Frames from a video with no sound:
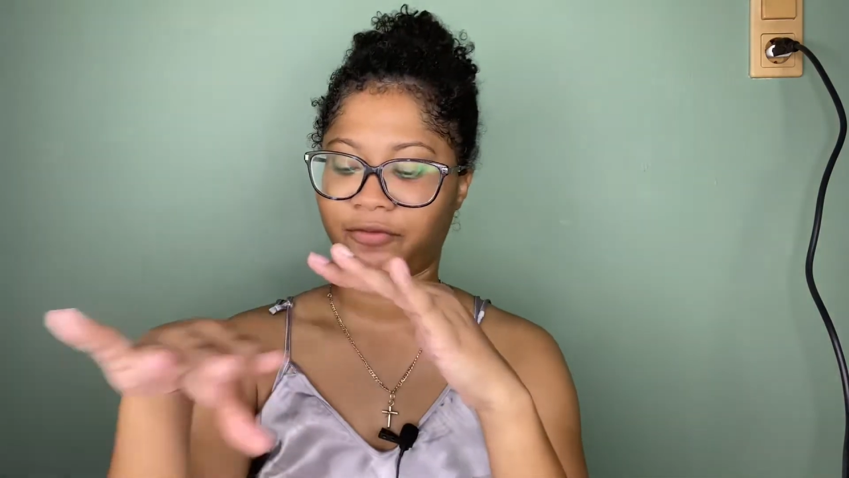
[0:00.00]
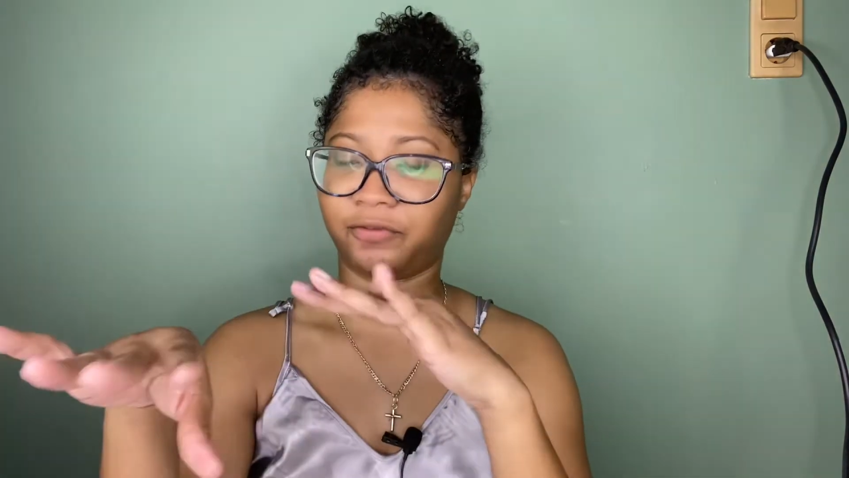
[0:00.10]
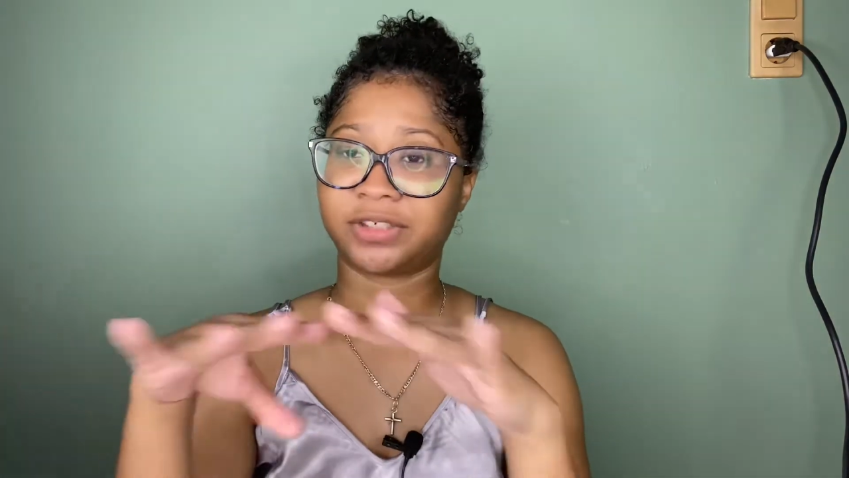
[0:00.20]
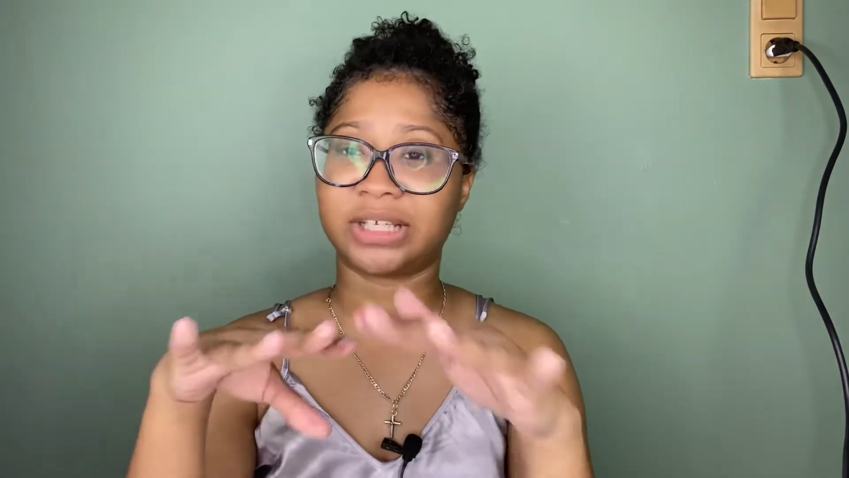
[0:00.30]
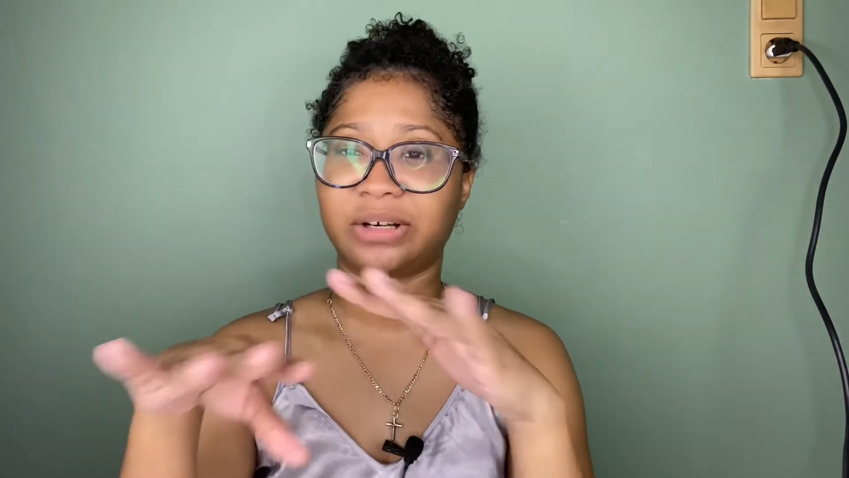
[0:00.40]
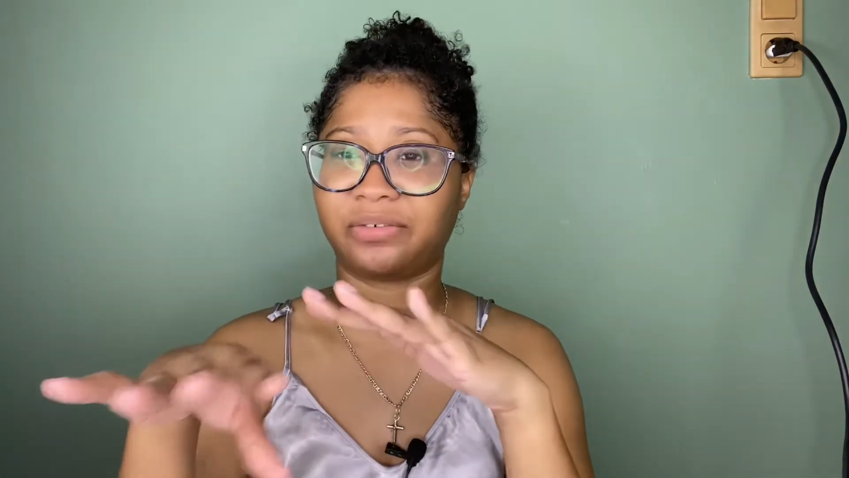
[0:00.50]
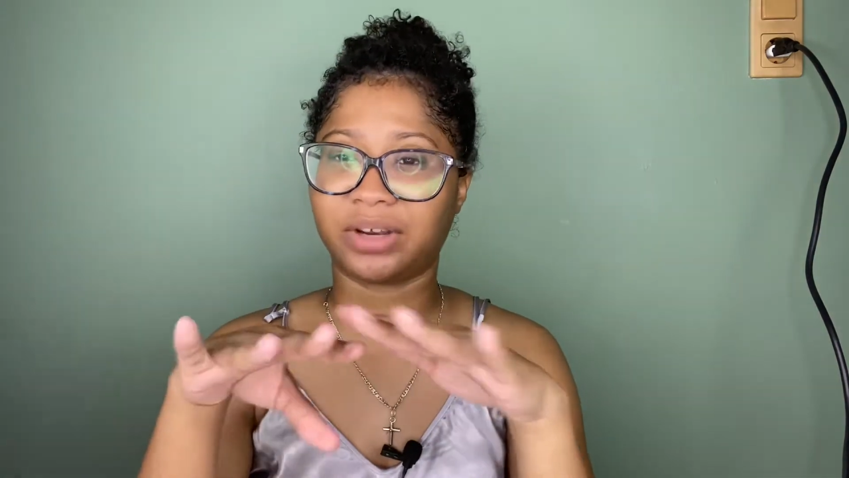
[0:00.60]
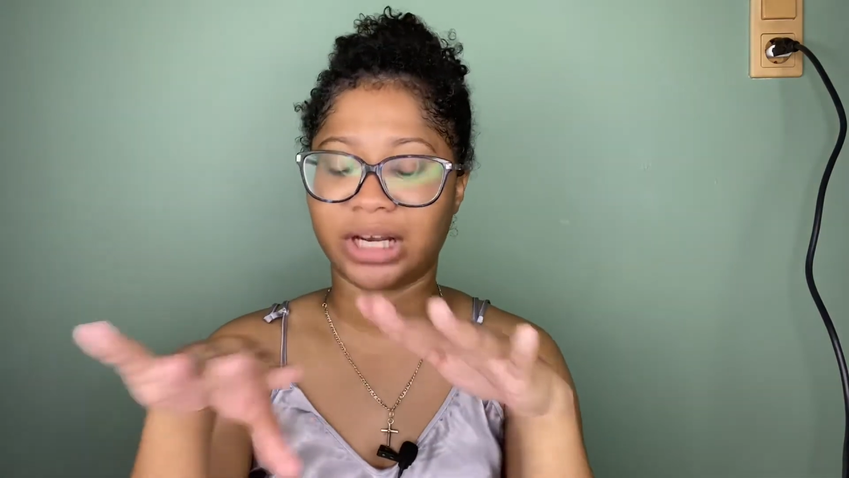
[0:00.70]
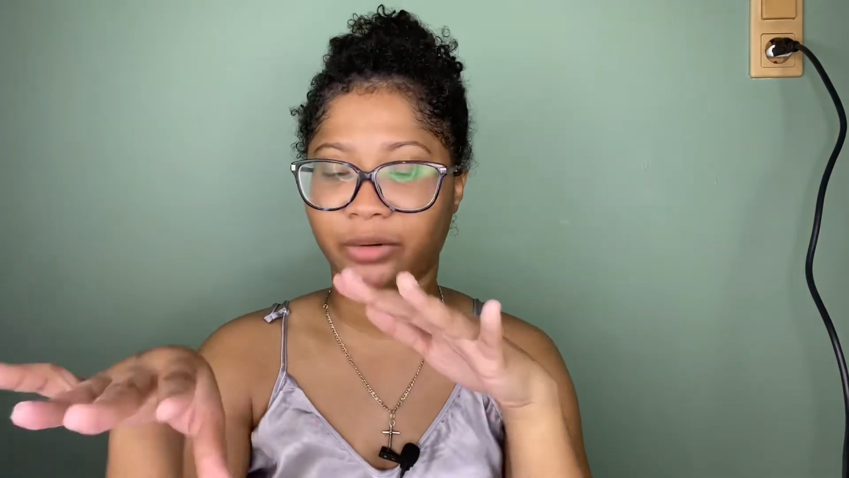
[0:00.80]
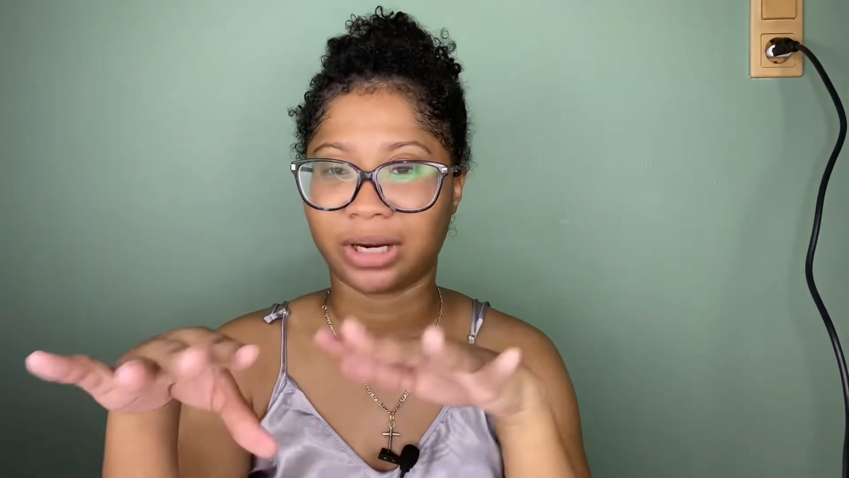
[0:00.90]
still
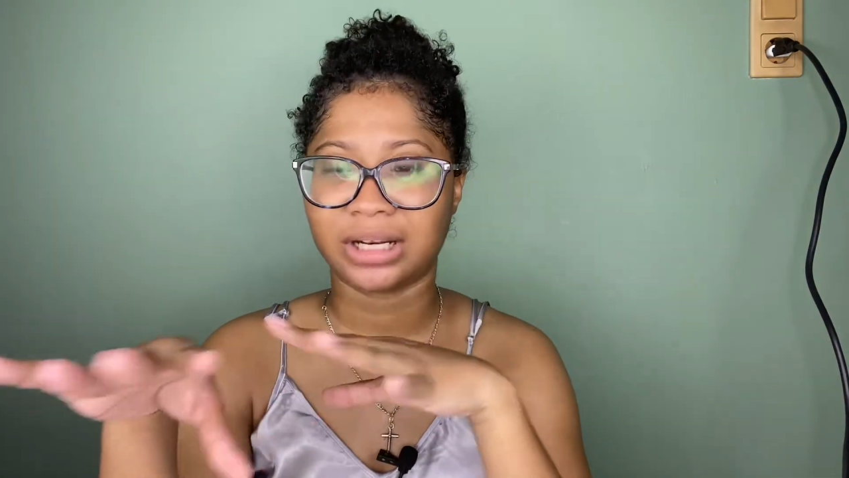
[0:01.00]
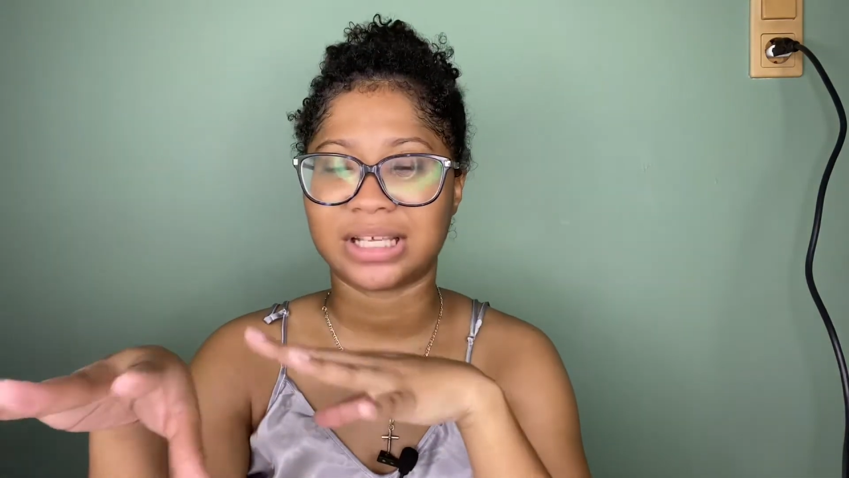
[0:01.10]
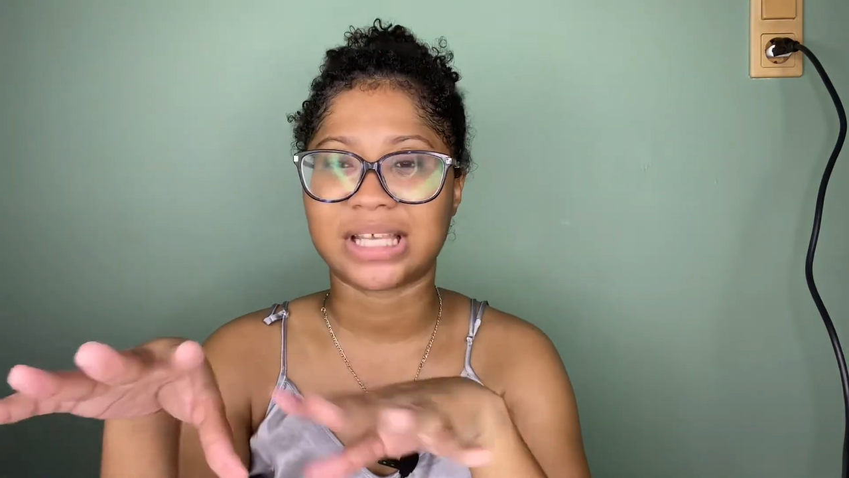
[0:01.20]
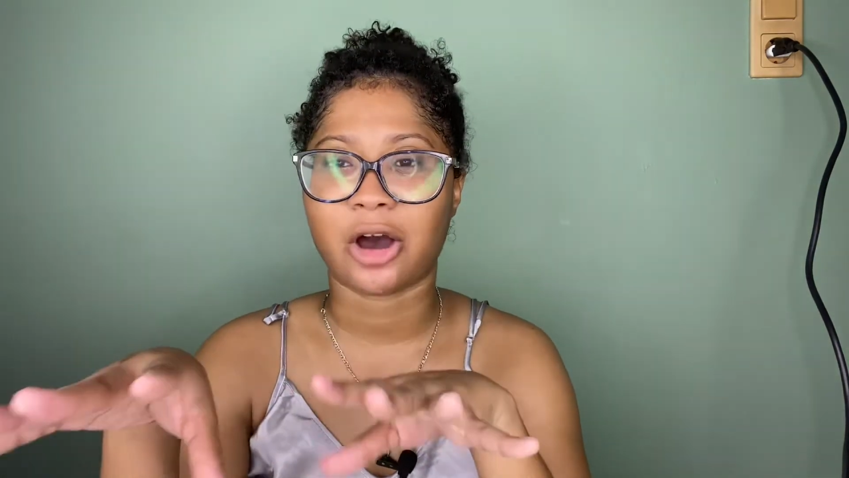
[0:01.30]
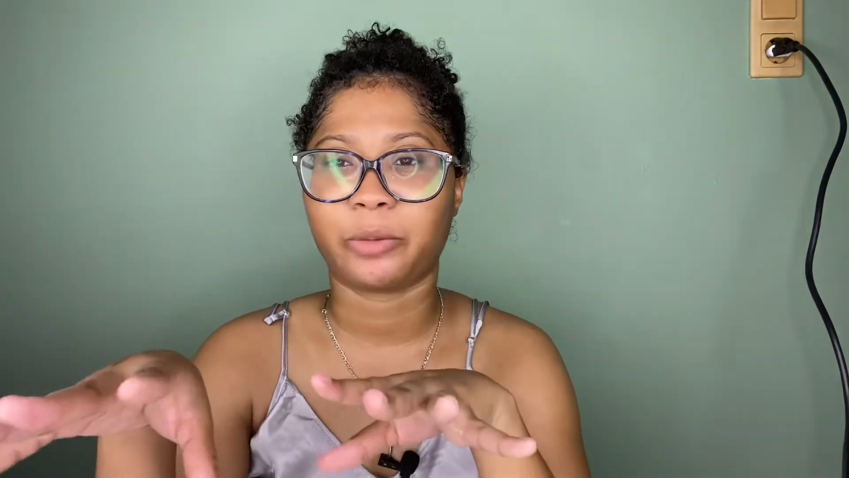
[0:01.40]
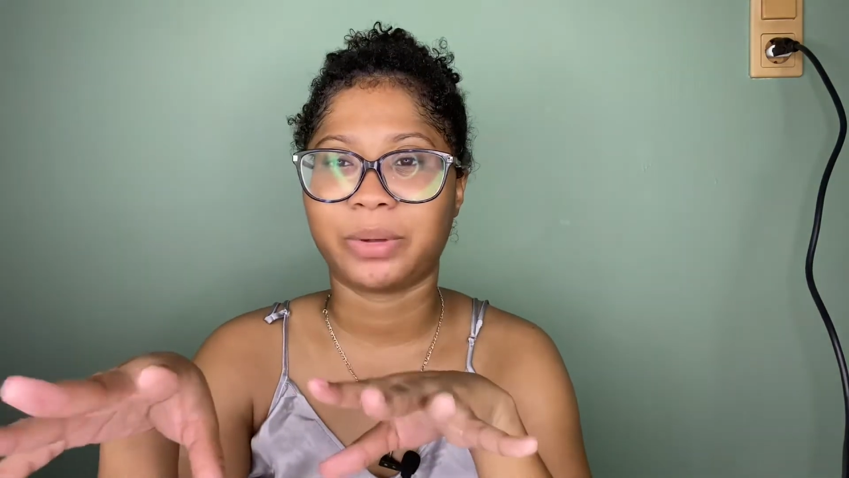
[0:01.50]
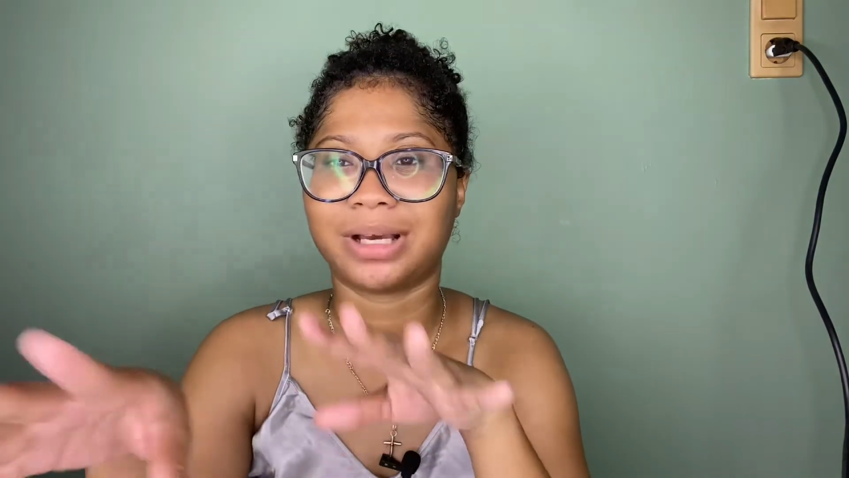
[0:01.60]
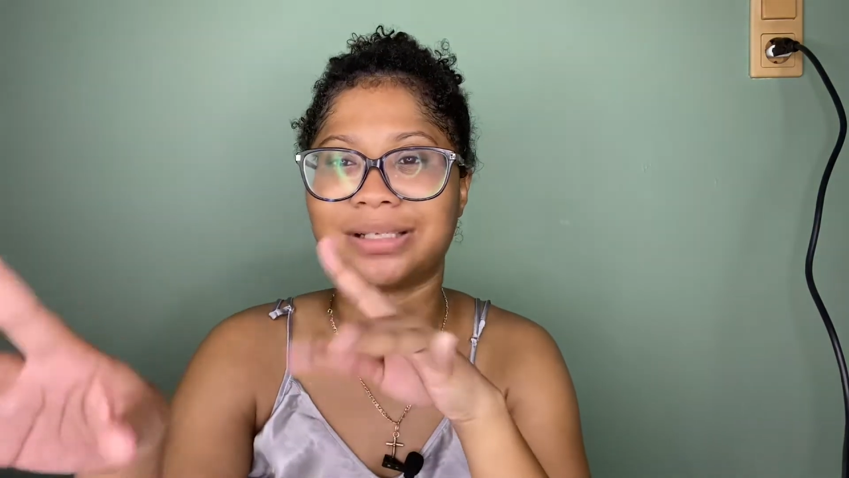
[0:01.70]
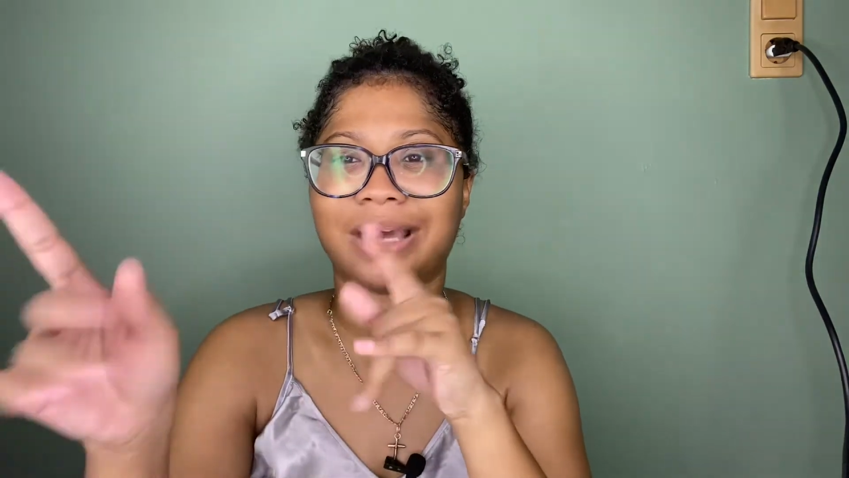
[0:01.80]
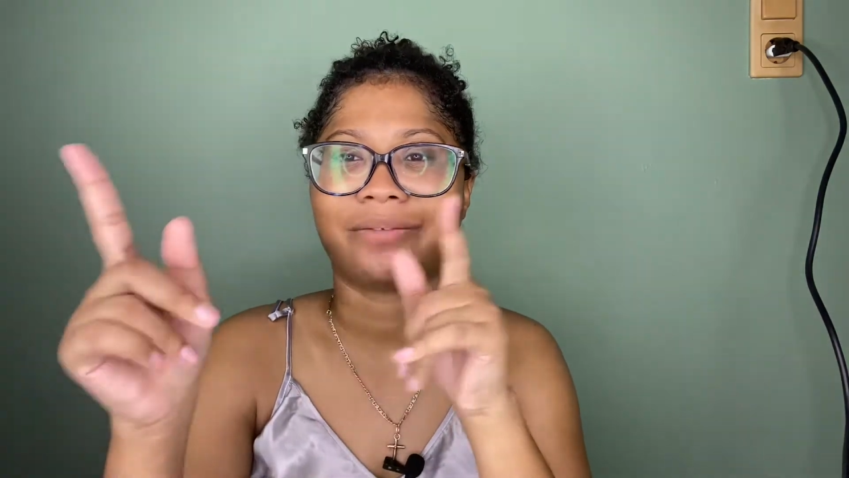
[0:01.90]
figuring this out
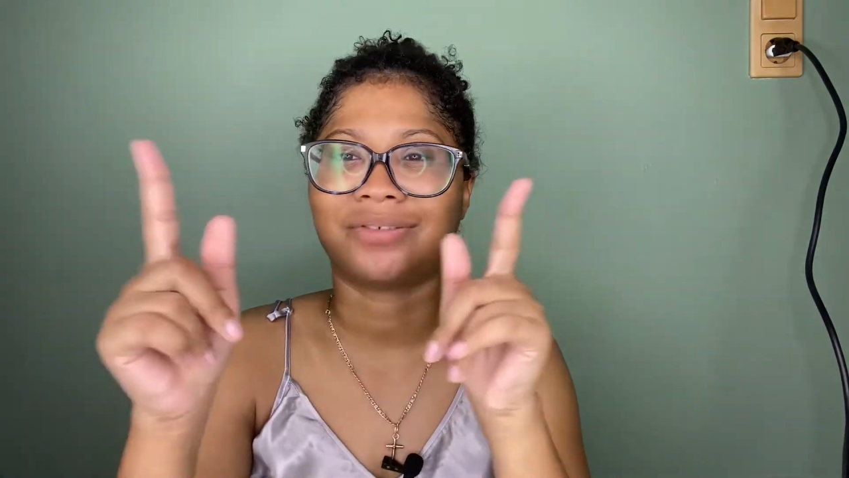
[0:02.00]
because I've